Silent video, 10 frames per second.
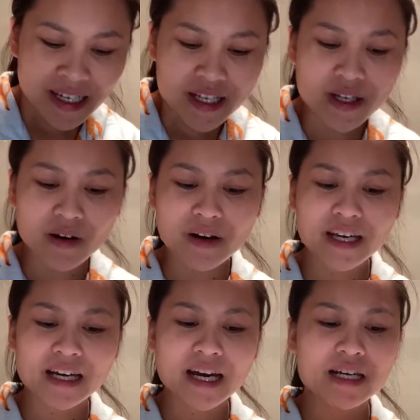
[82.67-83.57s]
So,
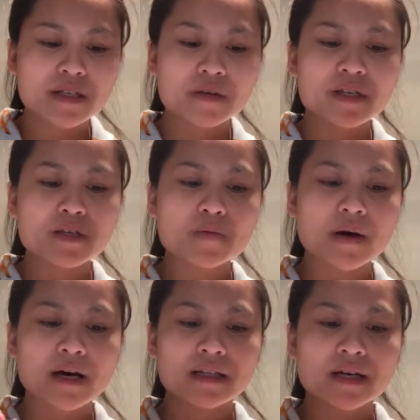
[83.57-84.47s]
okay guys. So, this
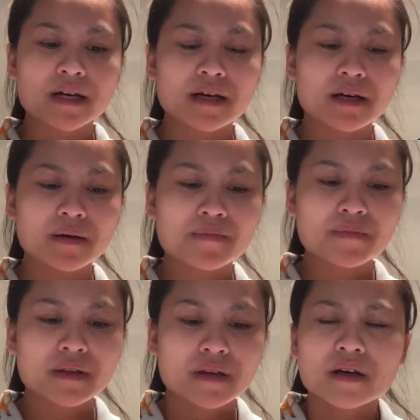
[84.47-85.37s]
one,
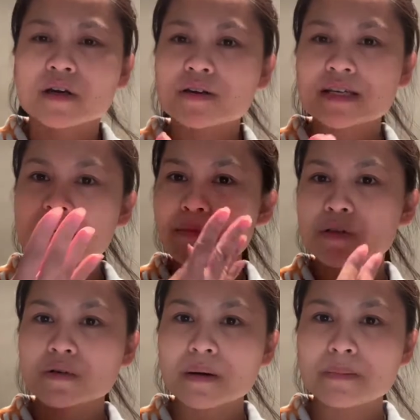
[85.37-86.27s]
you just have
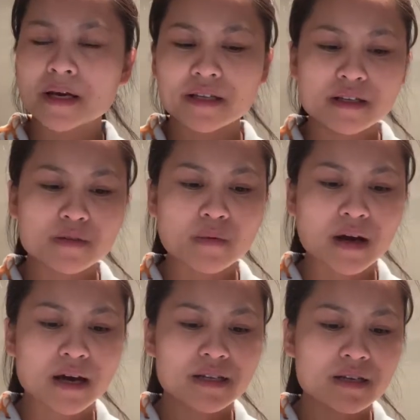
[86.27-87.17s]
to apply this
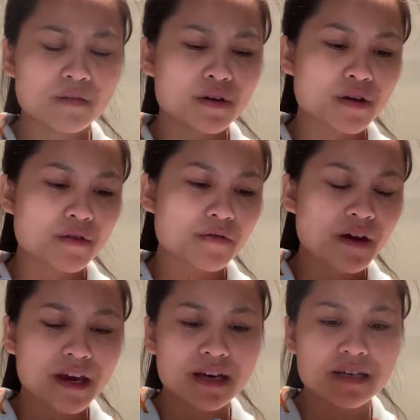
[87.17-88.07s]
one on your
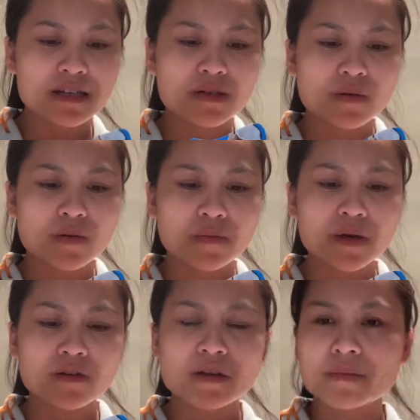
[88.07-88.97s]
face. So,
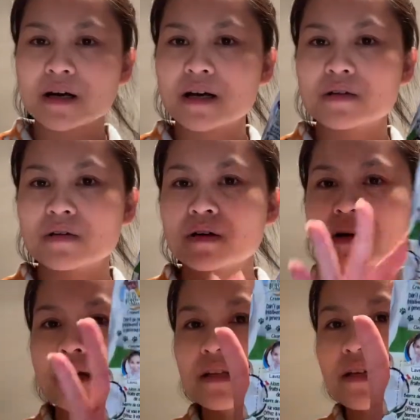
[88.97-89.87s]
meron namang
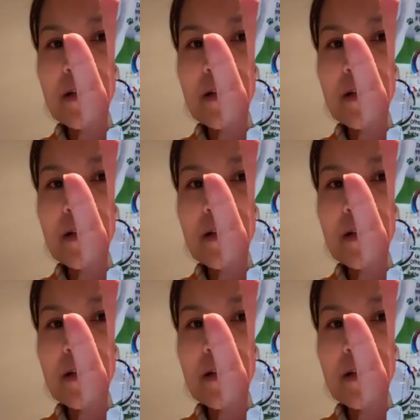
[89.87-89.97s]
there's